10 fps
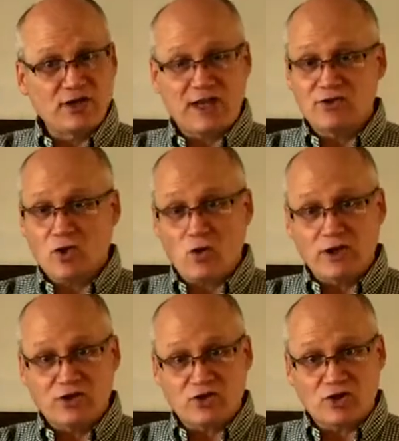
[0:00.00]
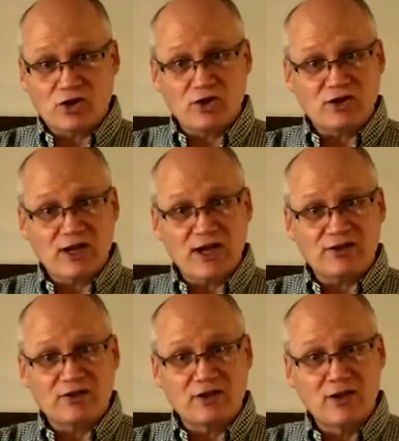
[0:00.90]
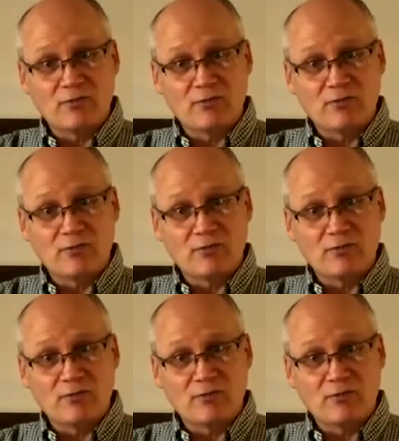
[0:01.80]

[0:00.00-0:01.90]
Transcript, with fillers: He's holding the church, yes.